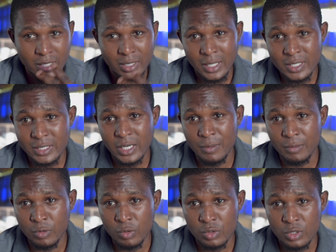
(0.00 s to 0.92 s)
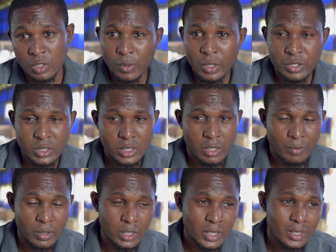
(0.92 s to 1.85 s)
enters their nose. When you see them,
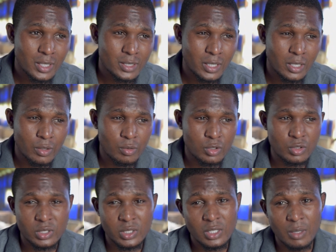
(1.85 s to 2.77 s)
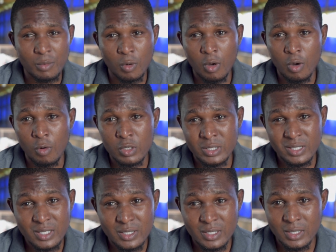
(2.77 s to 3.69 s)
when it enters their nose, you see them
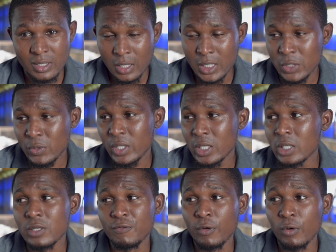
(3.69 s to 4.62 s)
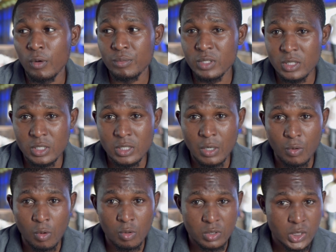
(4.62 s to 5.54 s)
sneezing. That's when they develop disease that we call